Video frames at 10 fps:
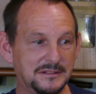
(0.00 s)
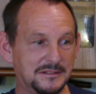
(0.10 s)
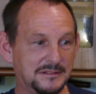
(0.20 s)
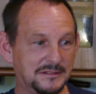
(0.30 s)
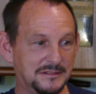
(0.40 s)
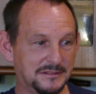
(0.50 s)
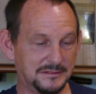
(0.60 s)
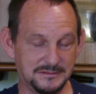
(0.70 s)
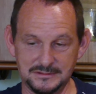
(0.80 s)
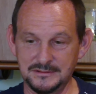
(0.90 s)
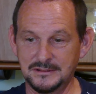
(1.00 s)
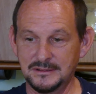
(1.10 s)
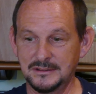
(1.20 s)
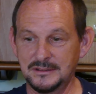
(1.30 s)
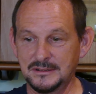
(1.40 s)

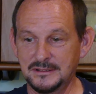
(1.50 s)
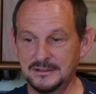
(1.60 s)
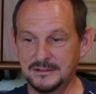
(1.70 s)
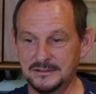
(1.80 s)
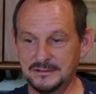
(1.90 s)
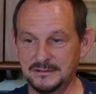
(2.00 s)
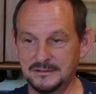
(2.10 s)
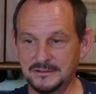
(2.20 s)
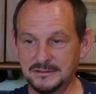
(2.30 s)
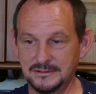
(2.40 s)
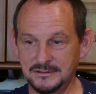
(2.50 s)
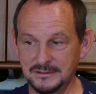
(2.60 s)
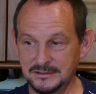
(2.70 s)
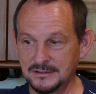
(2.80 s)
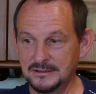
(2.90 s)

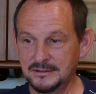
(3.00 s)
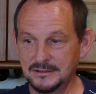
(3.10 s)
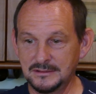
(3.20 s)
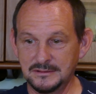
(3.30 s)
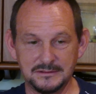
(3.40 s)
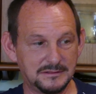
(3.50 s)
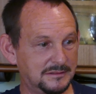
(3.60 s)
This person isn't speaking.